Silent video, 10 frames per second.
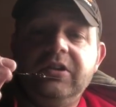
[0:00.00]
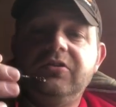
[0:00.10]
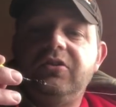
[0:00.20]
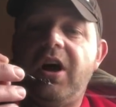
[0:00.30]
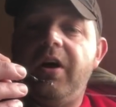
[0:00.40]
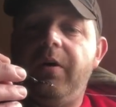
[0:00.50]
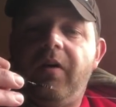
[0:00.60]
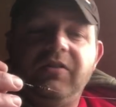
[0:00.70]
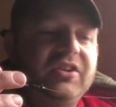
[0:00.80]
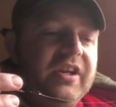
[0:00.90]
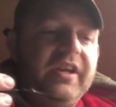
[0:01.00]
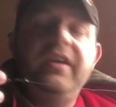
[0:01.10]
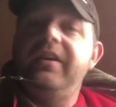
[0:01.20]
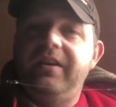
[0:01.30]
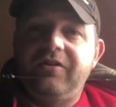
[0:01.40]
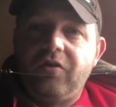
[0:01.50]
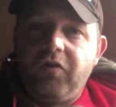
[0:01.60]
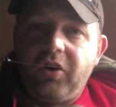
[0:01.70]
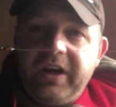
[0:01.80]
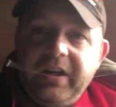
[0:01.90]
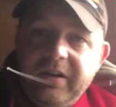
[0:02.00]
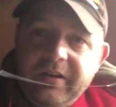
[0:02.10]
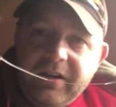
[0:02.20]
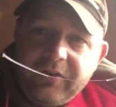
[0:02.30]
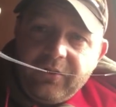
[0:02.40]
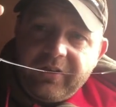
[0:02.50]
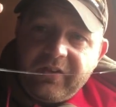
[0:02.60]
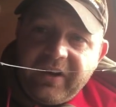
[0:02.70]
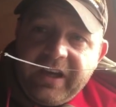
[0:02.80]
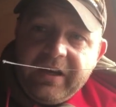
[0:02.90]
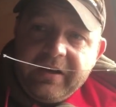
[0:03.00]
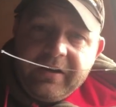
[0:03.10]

So obviously it's a Ronnie, as you can see.